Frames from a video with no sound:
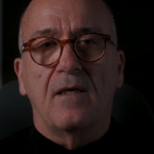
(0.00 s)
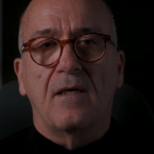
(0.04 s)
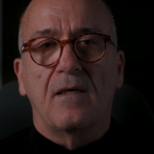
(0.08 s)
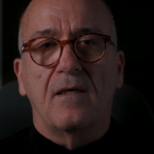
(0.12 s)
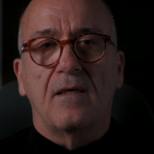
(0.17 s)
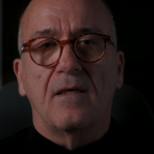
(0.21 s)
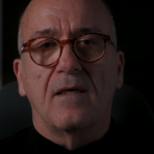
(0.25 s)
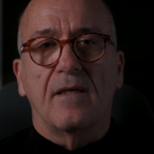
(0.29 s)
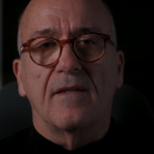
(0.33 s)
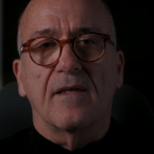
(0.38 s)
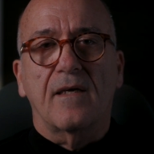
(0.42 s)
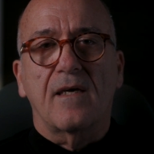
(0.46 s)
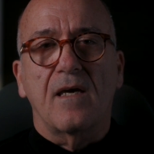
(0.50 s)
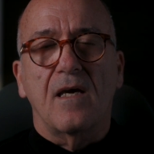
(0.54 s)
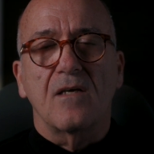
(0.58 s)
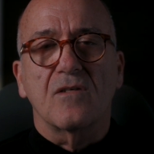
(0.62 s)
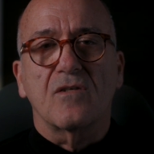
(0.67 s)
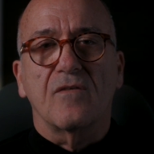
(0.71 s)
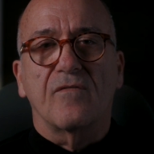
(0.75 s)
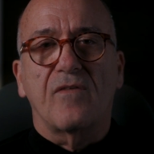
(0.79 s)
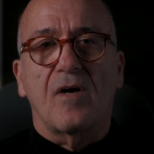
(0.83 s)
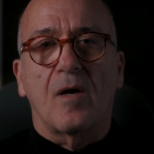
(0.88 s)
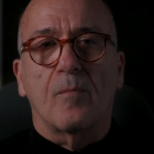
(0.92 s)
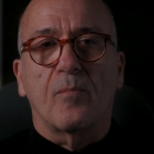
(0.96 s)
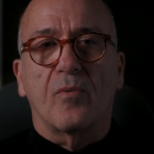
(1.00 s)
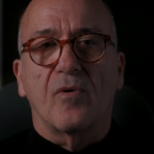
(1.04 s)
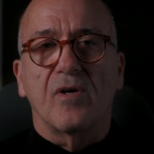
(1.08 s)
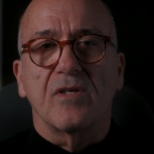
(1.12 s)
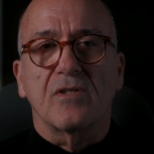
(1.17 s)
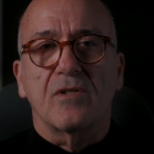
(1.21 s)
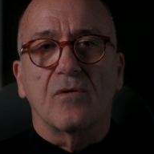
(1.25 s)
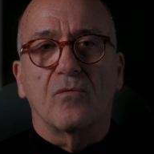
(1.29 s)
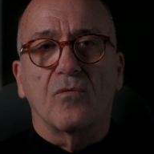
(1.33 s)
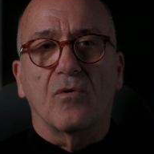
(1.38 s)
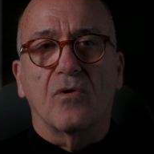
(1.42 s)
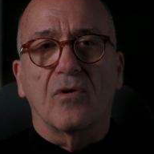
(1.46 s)
In the case of
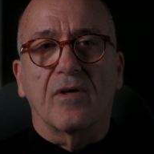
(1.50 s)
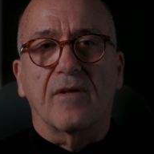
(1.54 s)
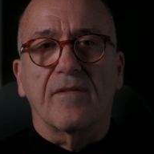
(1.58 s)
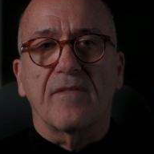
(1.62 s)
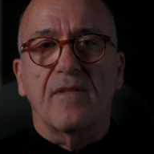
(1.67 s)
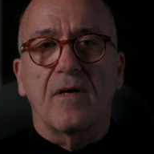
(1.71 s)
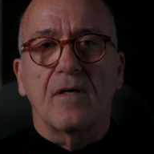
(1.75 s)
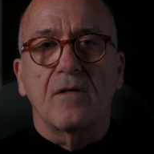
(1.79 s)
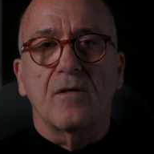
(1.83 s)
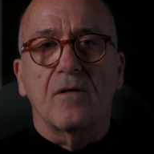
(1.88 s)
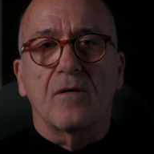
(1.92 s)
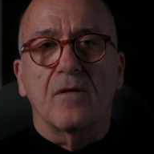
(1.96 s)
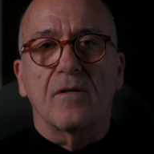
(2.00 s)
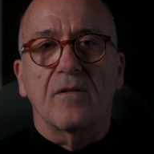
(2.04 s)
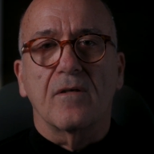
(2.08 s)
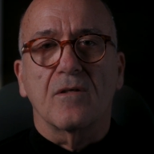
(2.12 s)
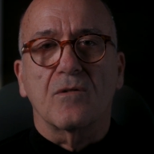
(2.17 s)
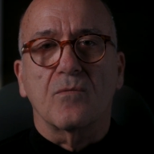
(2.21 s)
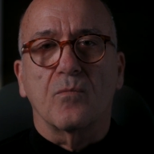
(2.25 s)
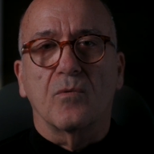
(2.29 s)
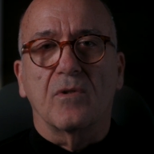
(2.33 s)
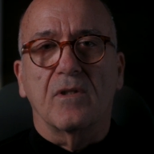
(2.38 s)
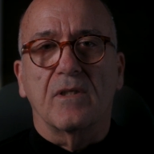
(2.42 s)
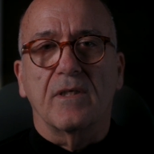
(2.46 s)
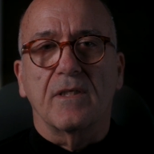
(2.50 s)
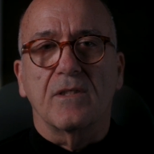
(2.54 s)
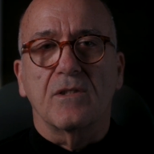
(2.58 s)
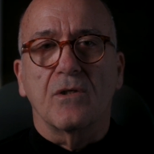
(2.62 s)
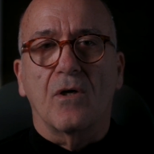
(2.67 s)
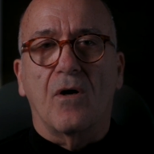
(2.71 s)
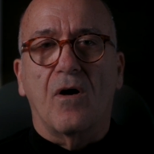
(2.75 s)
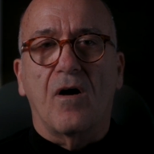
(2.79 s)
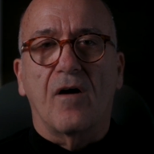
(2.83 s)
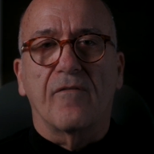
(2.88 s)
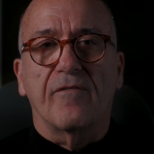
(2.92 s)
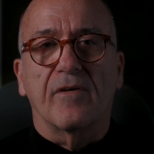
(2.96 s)
Operation Rolling Thunder, this would lead to
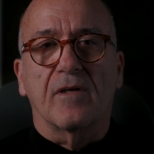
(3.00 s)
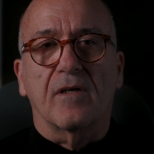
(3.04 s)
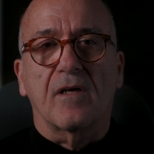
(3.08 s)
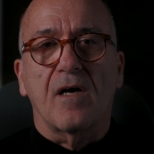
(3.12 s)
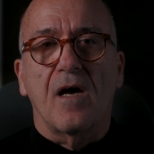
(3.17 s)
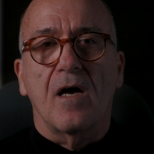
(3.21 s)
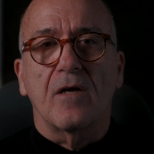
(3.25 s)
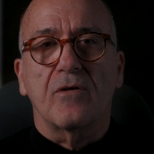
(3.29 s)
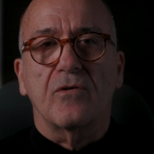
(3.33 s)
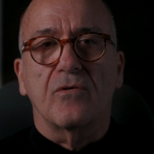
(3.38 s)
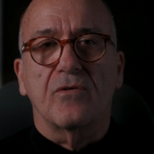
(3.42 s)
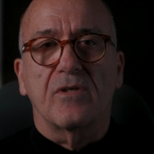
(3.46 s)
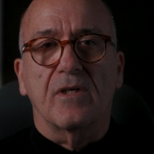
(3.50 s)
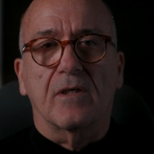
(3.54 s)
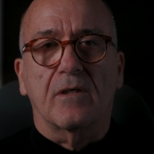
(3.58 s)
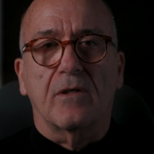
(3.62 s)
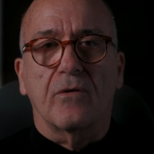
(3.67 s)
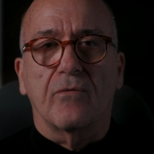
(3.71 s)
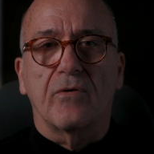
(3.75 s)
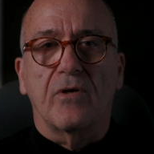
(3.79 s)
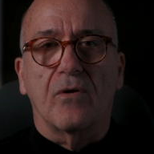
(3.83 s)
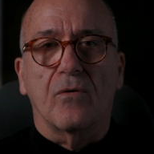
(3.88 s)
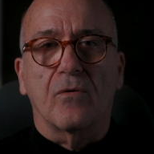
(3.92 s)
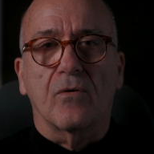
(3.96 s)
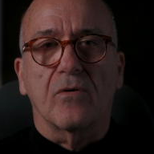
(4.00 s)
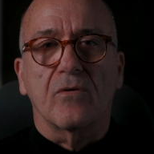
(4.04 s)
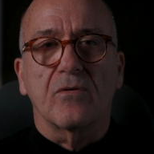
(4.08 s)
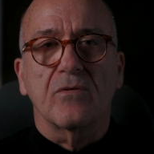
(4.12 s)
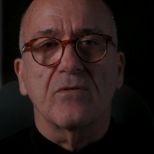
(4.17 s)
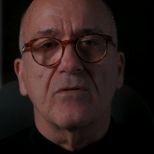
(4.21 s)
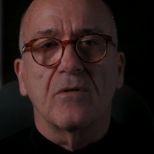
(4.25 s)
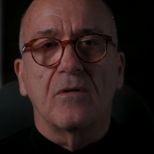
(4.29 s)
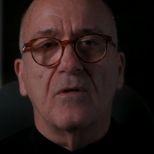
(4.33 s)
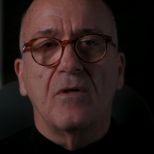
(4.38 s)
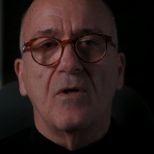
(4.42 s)
often contradictory orders,